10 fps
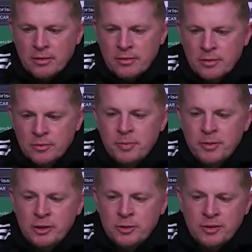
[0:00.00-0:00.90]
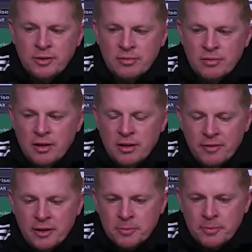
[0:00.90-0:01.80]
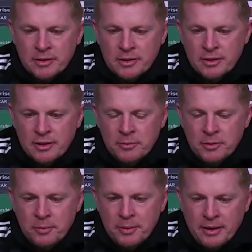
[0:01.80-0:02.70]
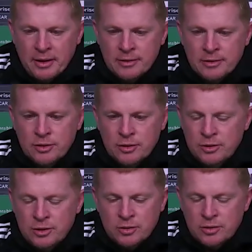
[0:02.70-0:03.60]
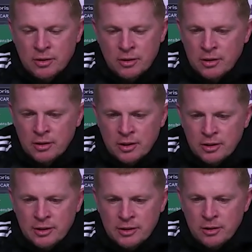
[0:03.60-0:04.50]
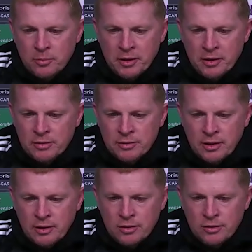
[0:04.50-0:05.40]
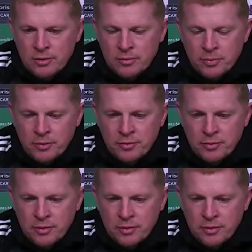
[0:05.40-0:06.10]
I was pleased with a lot of aspects of the game at the weekend, so we just continue to build on that and look to improve.